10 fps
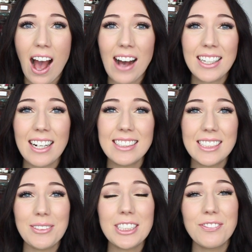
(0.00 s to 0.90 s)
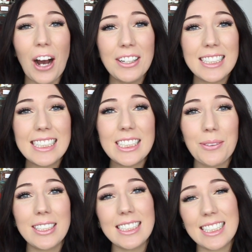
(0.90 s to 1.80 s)
Hi guys, so it's finally
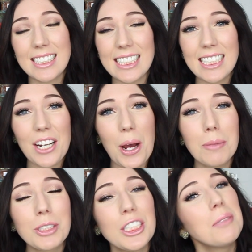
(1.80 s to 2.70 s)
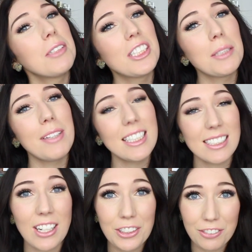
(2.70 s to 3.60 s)
2016 and I'm super
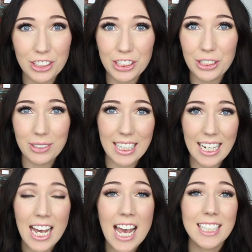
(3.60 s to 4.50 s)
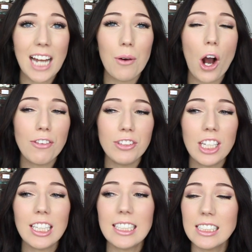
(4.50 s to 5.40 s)
excited for the new year. Now I feel
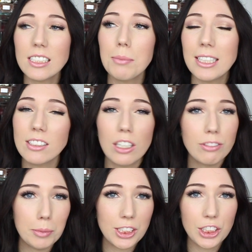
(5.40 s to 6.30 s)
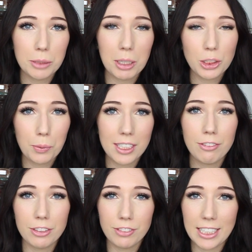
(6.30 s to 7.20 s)
like this is the best time for me to do my
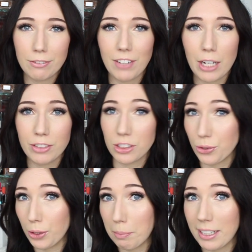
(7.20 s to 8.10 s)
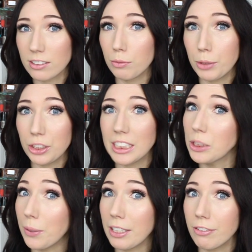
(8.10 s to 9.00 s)
2015 favourites or the best of beauty
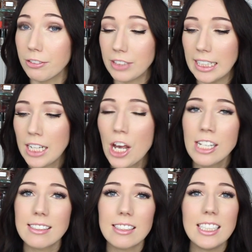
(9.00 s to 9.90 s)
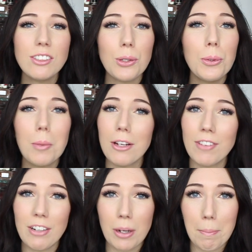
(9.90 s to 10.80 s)
2015. So these are all my
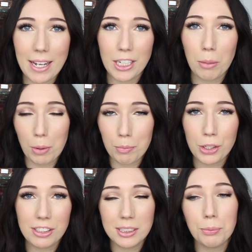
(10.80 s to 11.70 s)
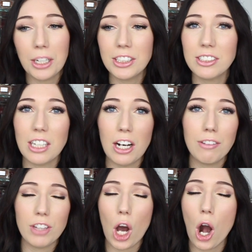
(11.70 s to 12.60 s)
favourite makeup and beauty products
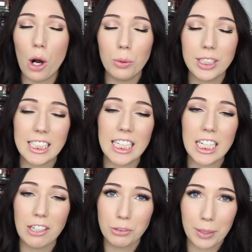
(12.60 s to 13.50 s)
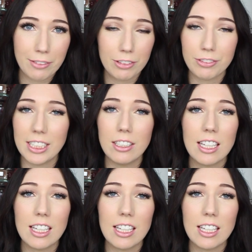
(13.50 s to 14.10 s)
of the whole year of 2015.